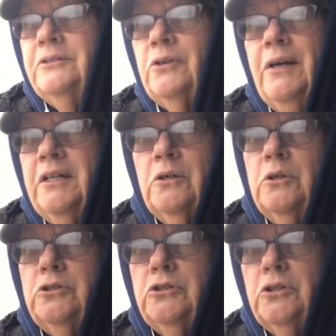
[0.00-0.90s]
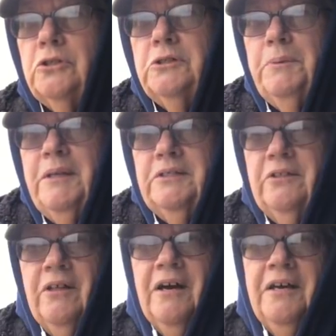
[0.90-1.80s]
So I didn't go to church because
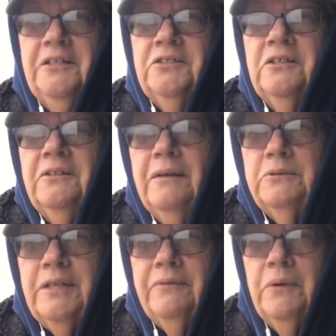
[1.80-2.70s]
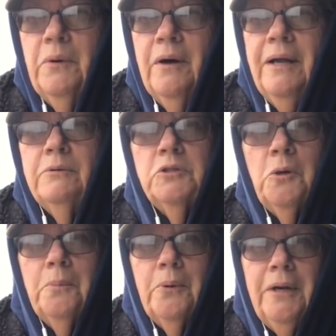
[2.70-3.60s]
of the ice that was everywhere. It was
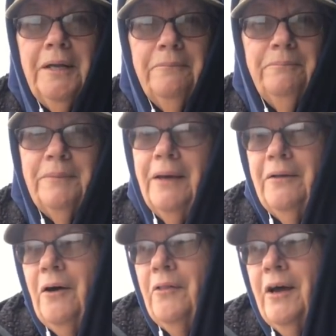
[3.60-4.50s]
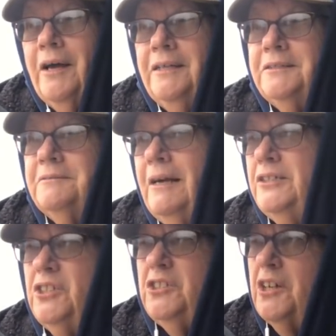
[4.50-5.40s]
so pretty. All the ice. I
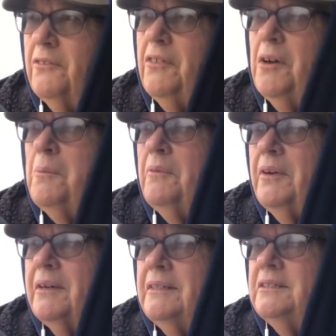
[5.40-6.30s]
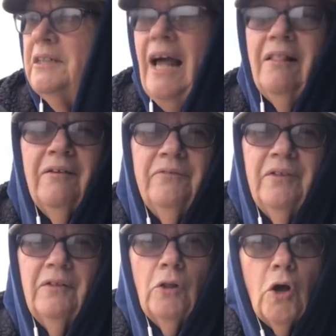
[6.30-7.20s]
should have took a film of it because yeah, I love
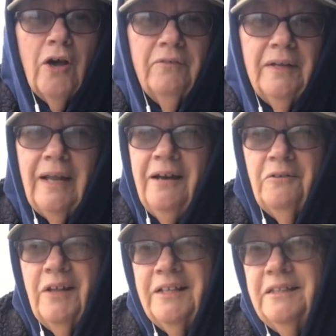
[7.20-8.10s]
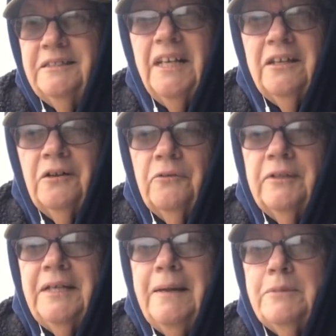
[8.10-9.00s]
the look of it. I don't like the
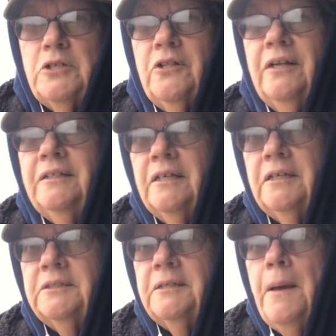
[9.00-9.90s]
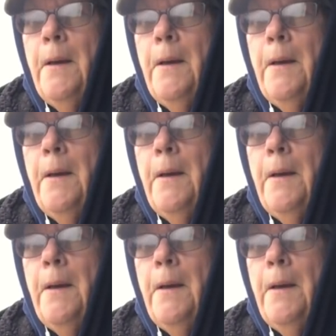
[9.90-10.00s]
damage that it does.